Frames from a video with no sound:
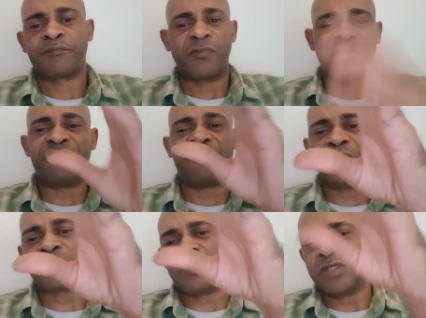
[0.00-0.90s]
The
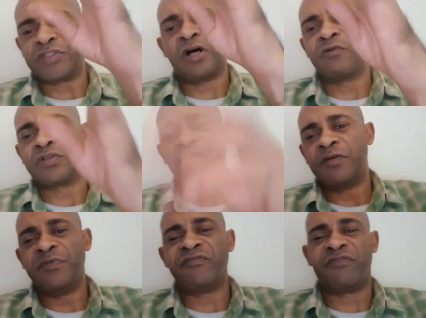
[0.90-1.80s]
first one is always going to
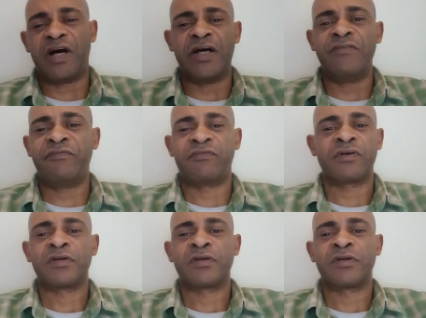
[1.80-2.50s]
be five.